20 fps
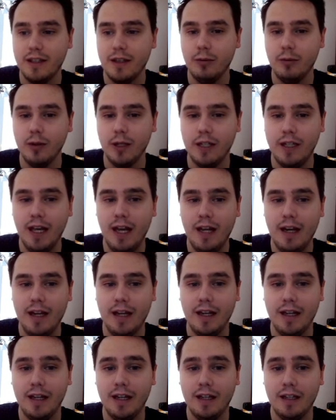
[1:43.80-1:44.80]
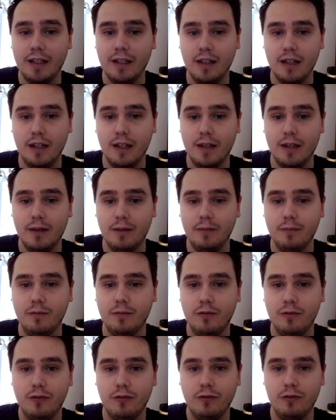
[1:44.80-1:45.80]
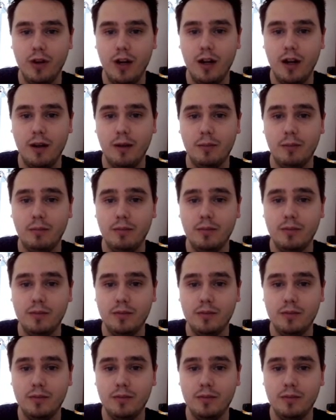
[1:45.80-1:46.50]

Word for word: they were getting um, from